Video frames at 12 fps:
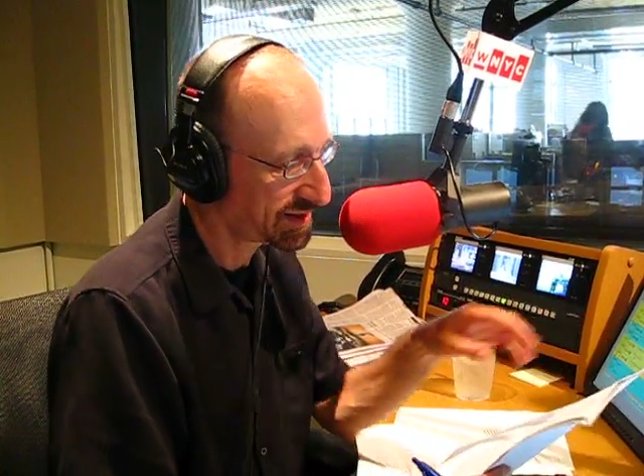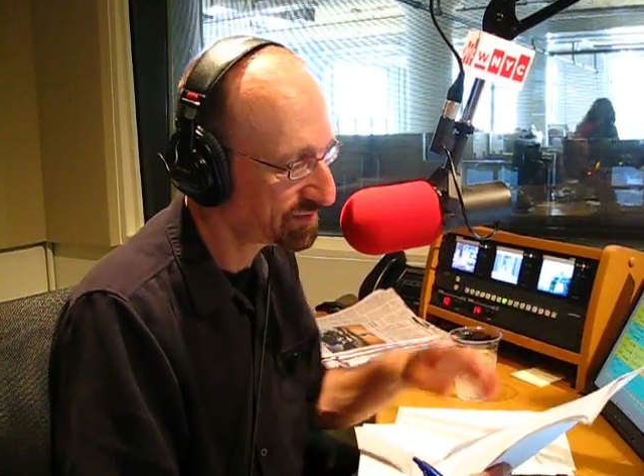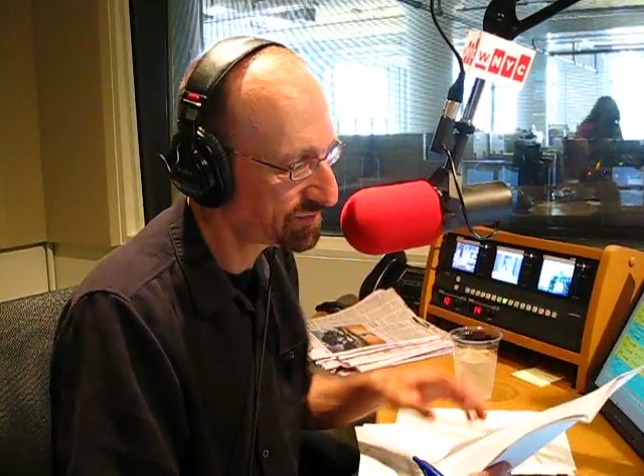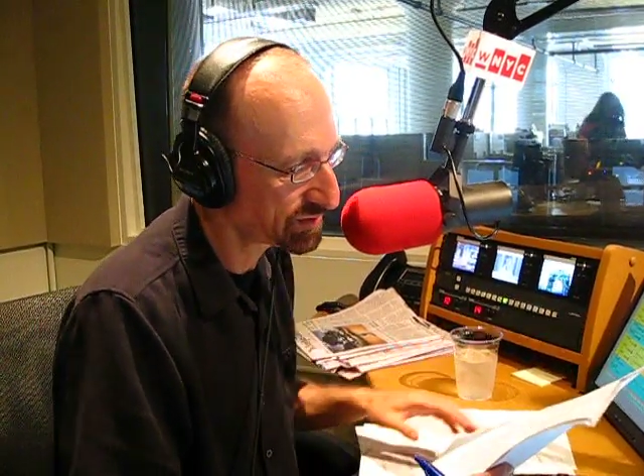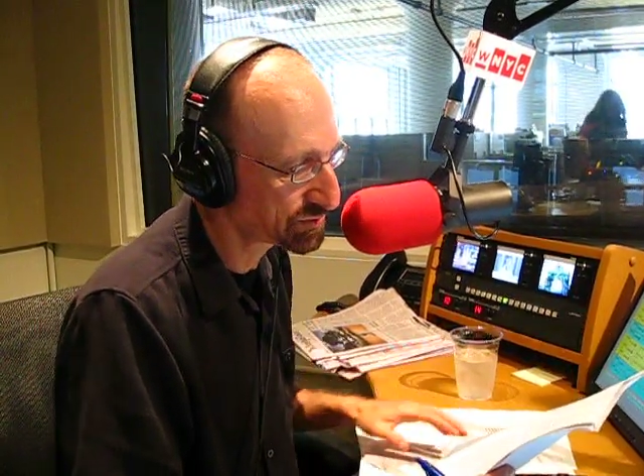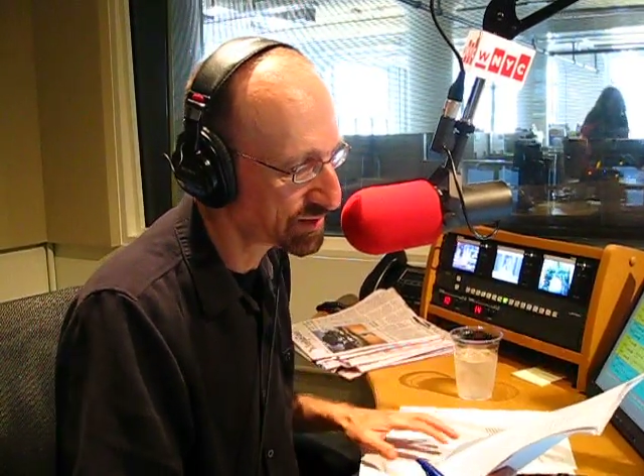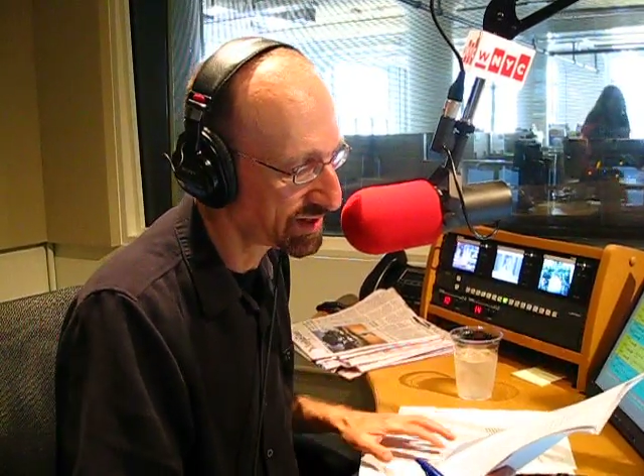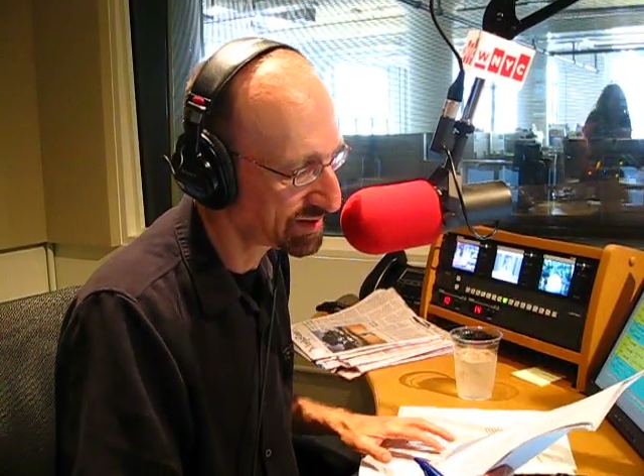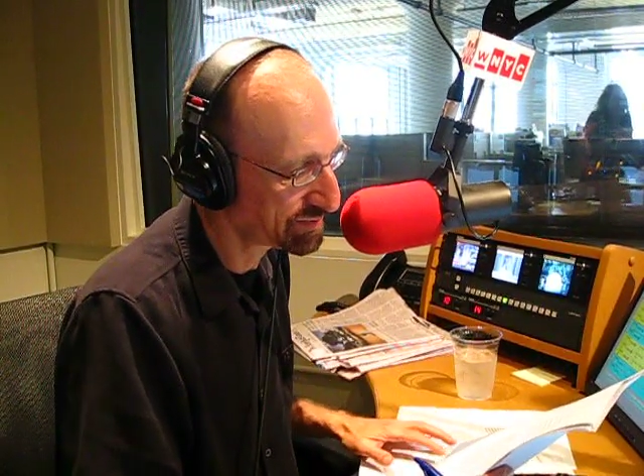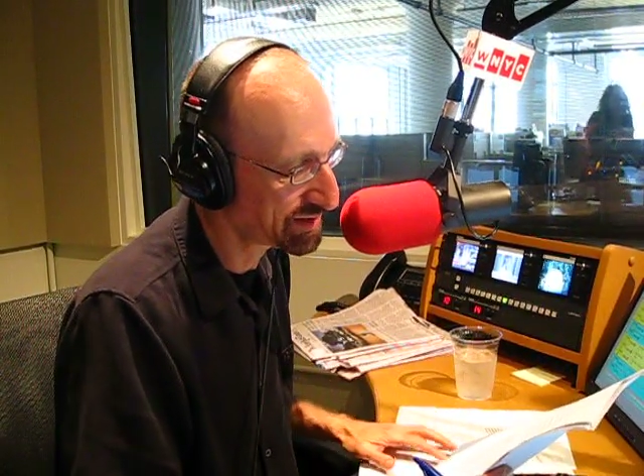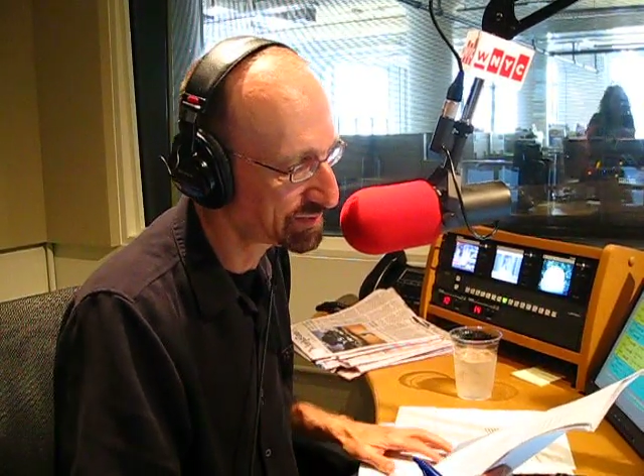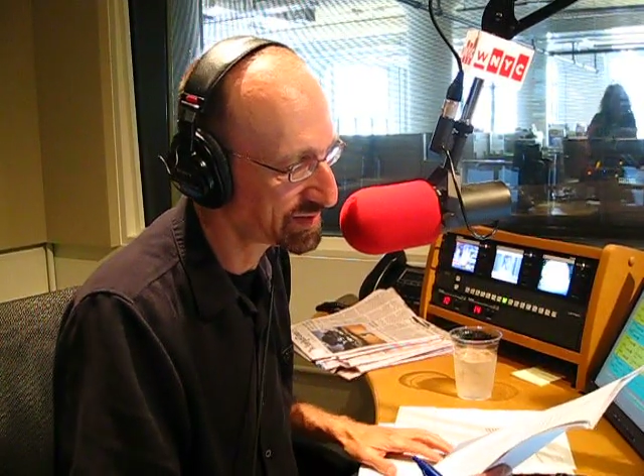
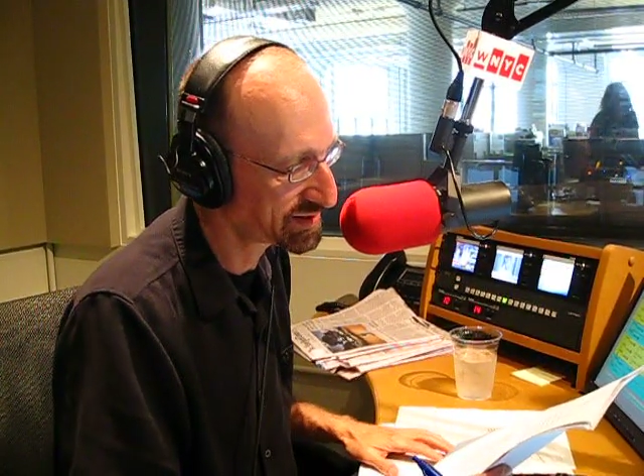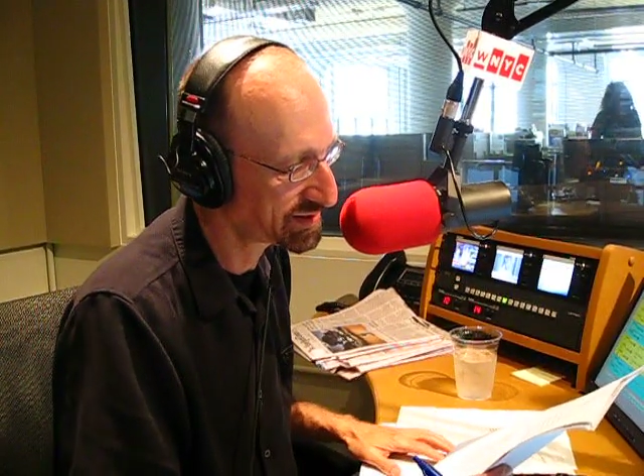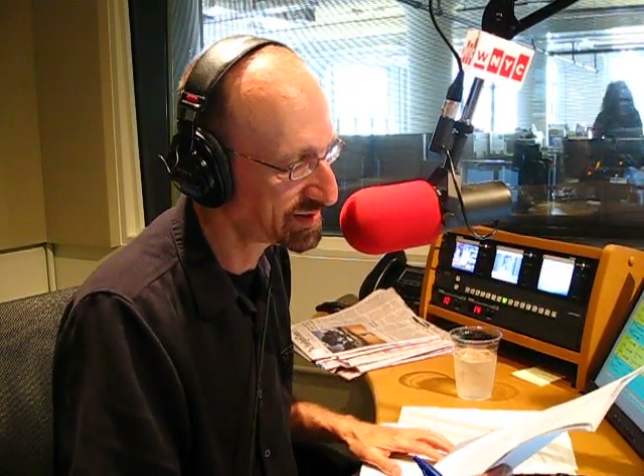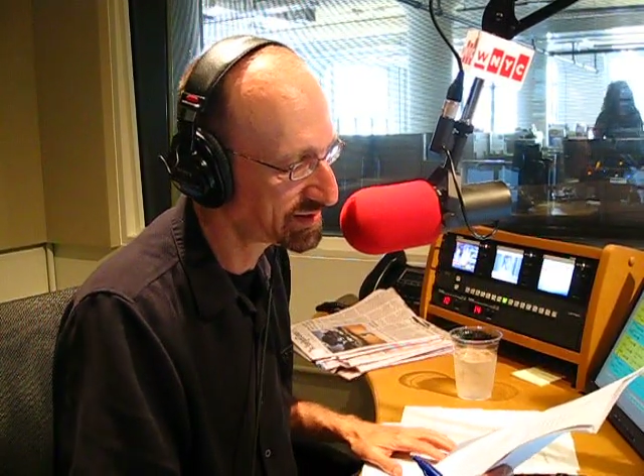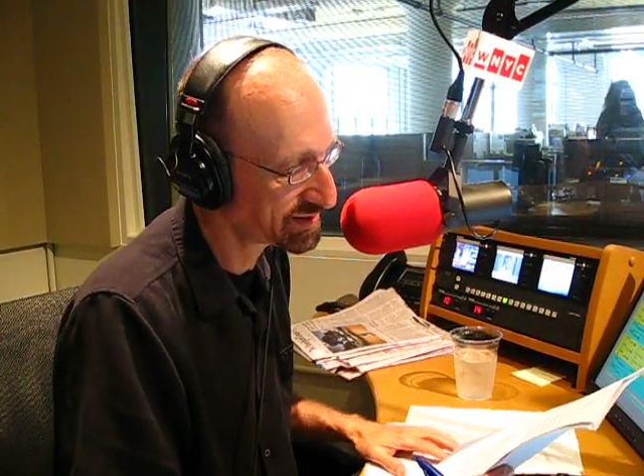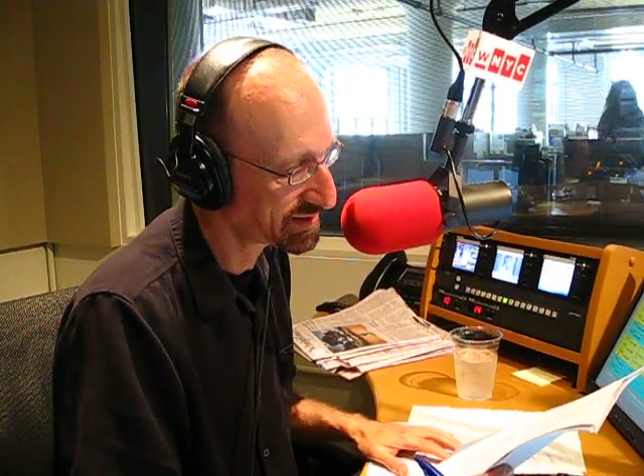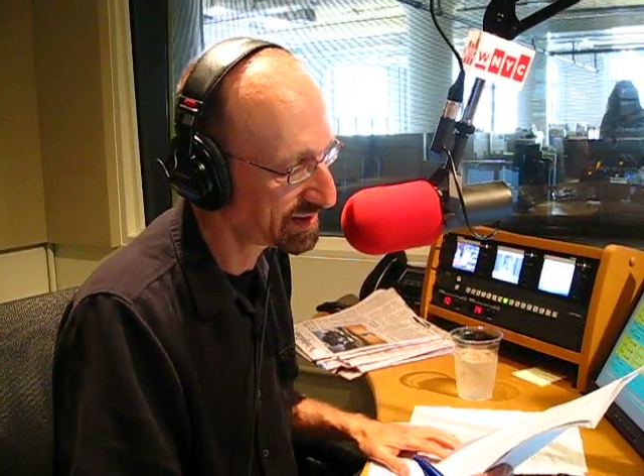infiltrating big business,